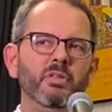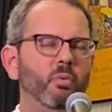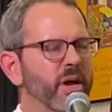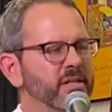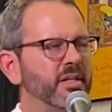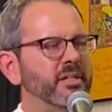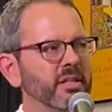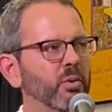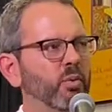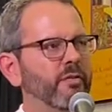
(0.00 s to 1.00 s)
the
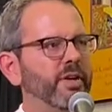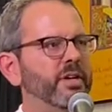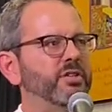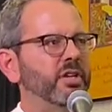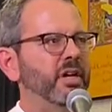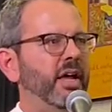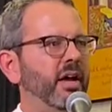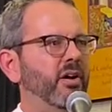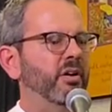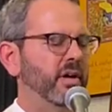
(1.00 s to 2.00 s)
residents that we're finishing
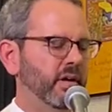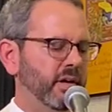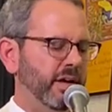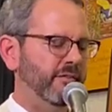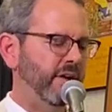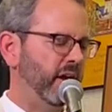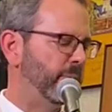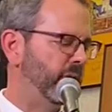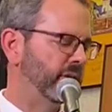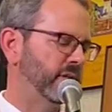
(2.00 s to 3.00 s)
now at
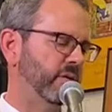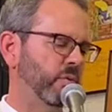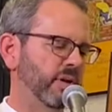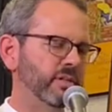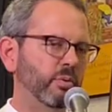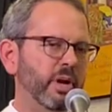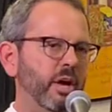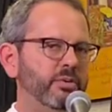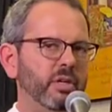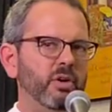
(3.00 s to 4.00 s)
Vanderbilt and the ones that when
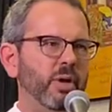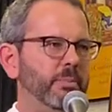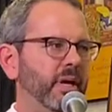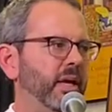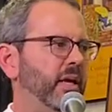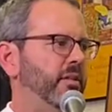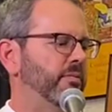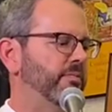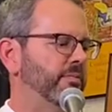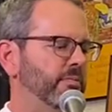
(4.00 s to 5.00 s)
I was at UAB and
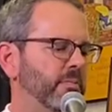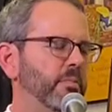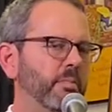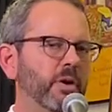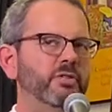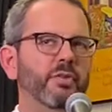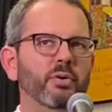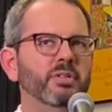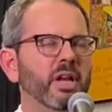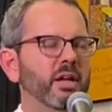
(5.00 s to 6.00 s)
most
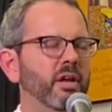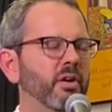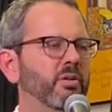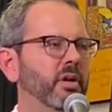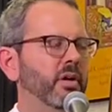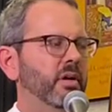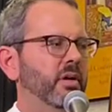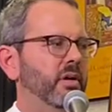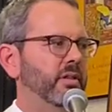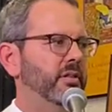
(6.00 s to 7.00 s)
folks that I know,
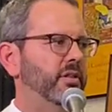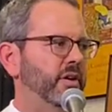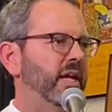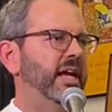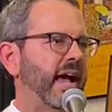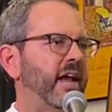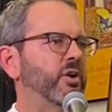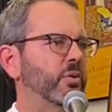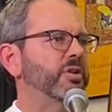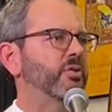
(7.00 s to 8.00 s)
they're getting
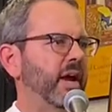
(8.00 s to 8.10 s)
adequate